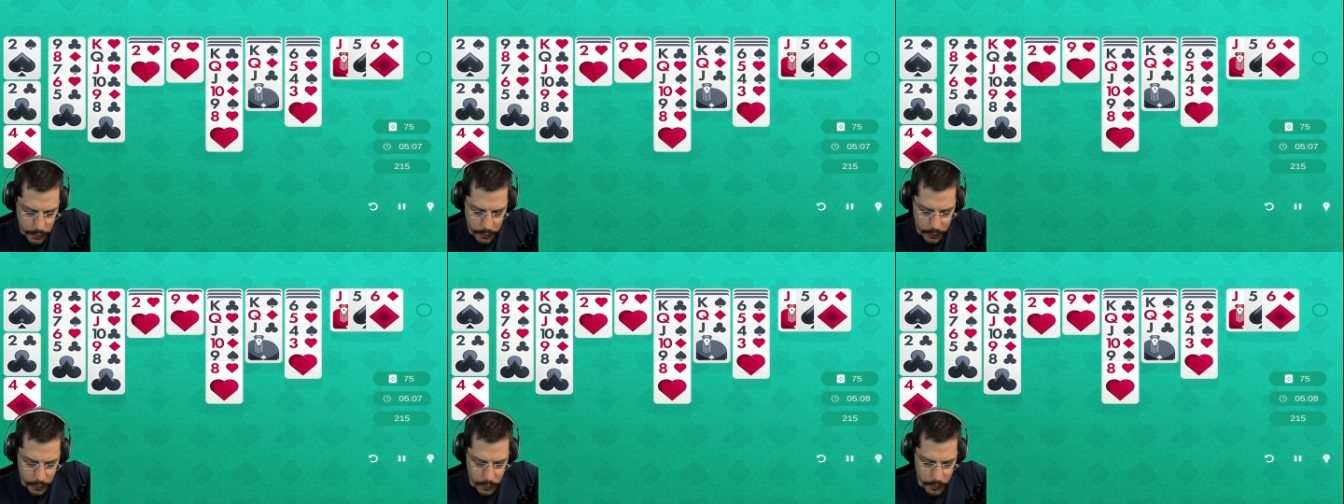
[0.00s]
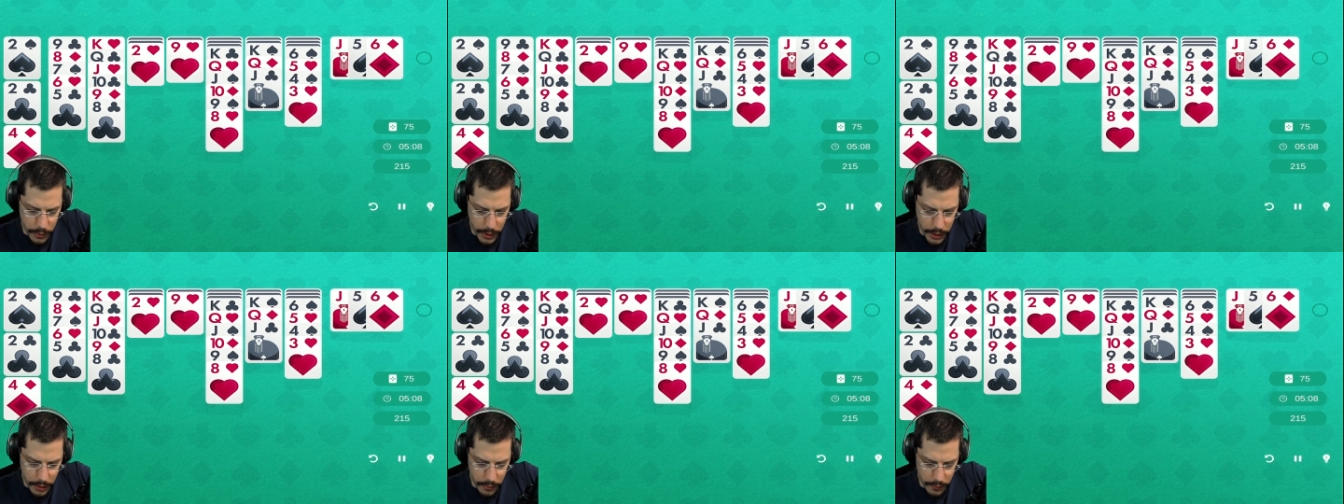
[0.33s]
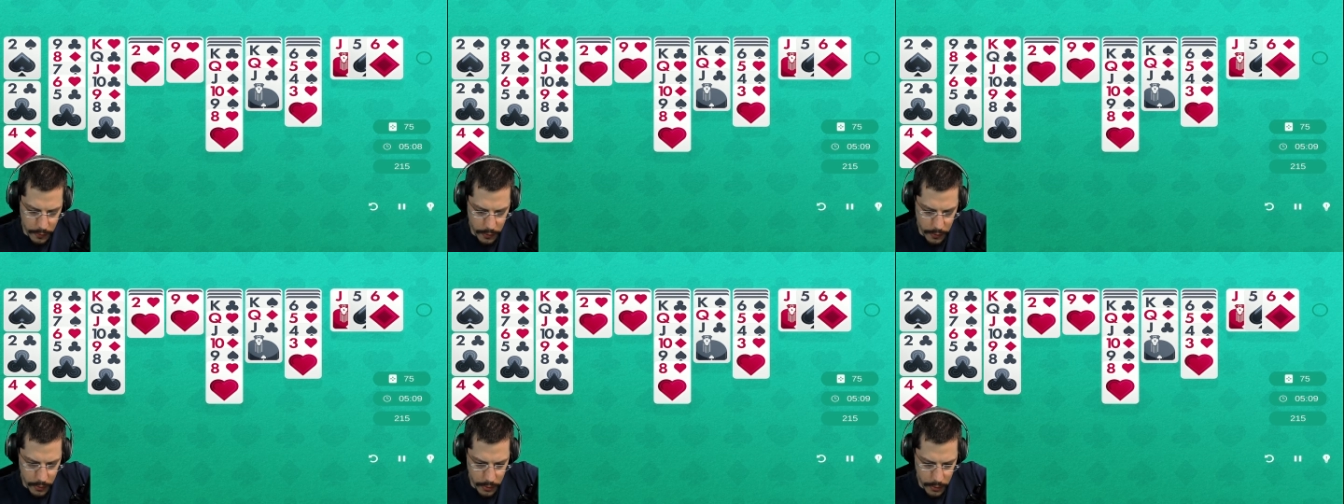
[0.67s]
So
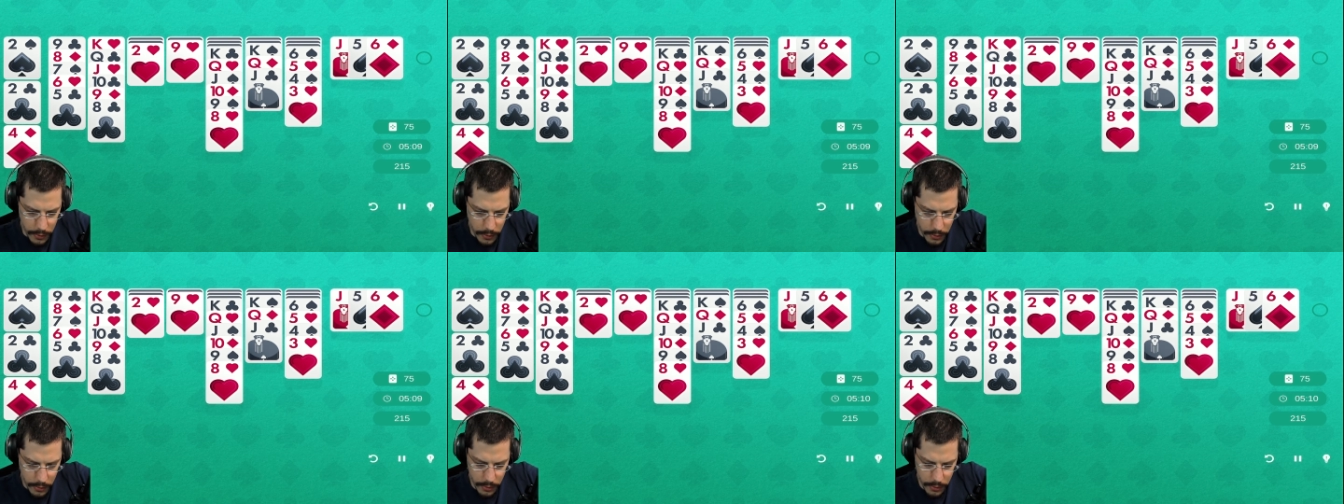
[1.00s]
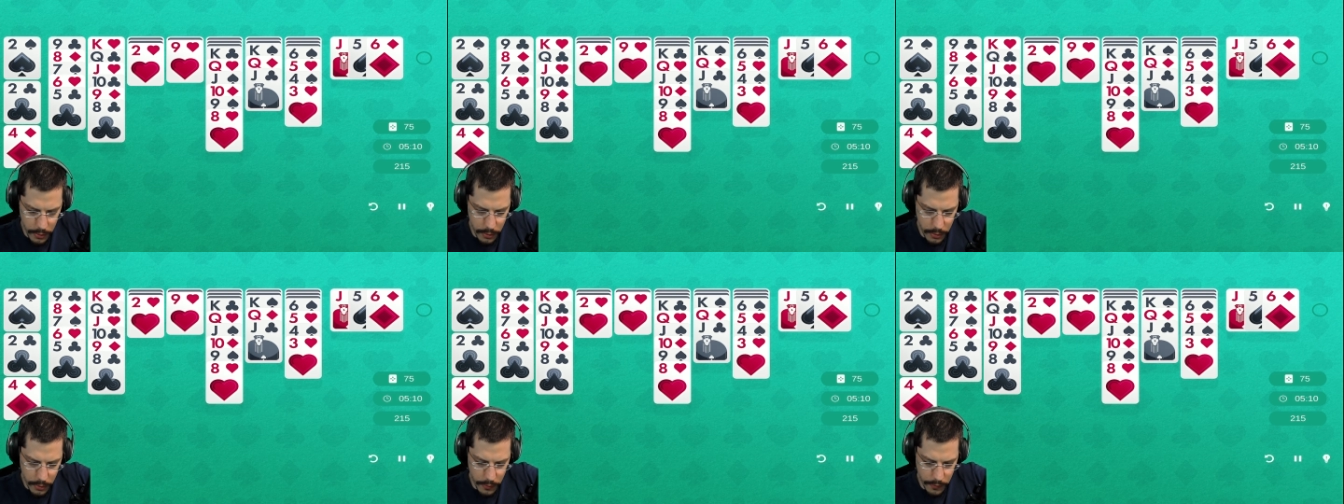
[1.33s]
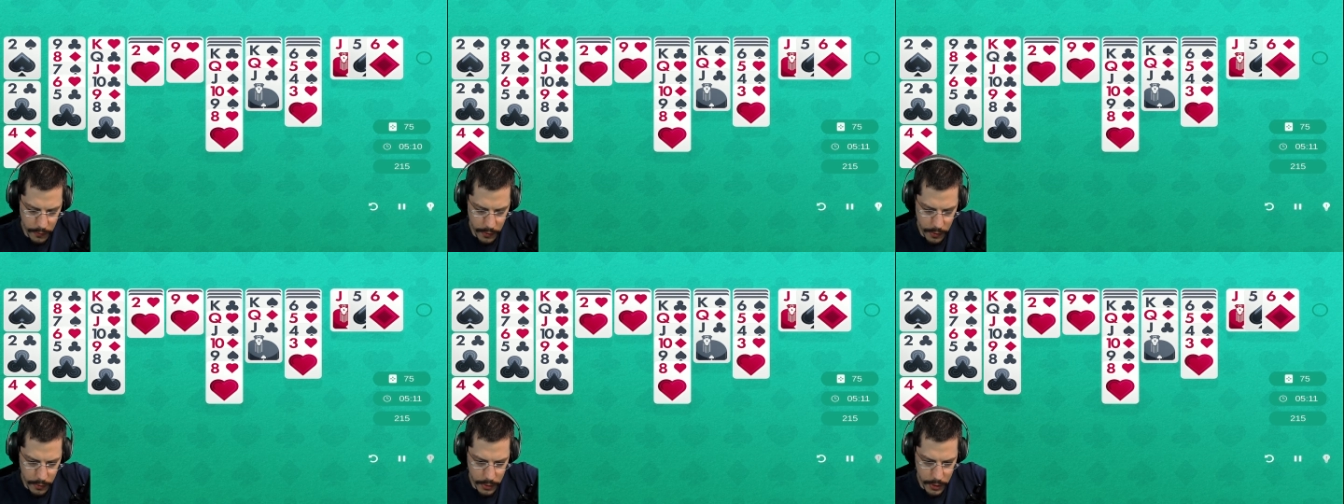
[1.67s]
hint. Is
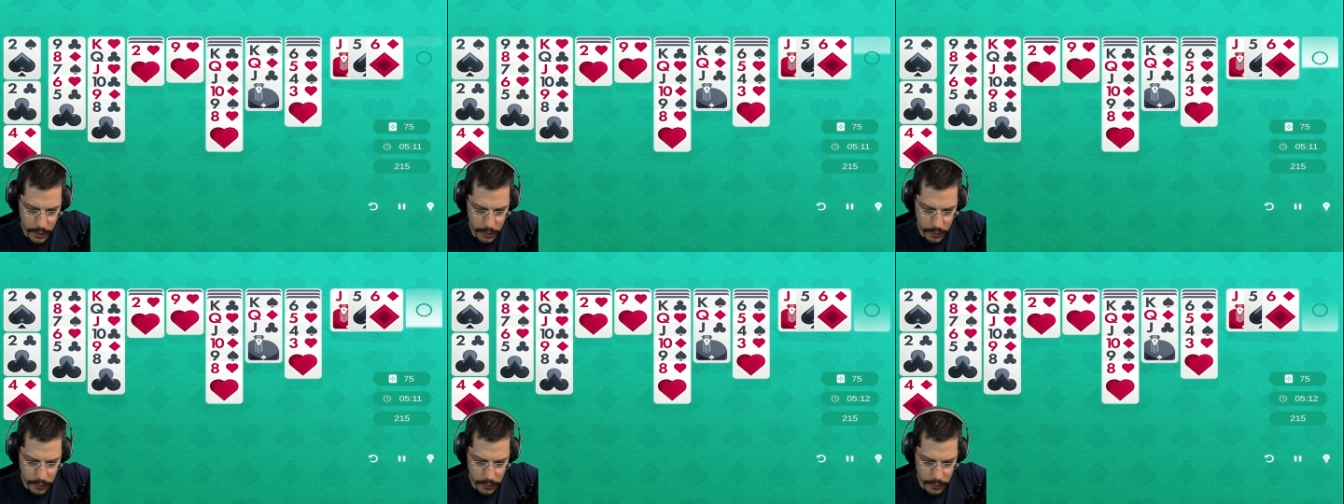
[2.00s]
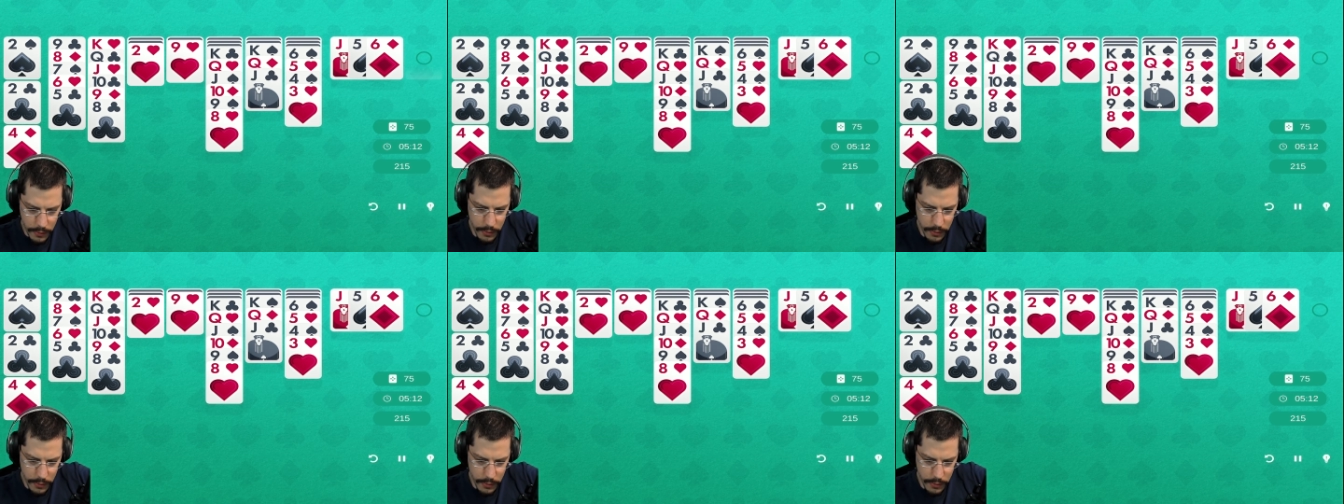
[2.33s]
there a hint?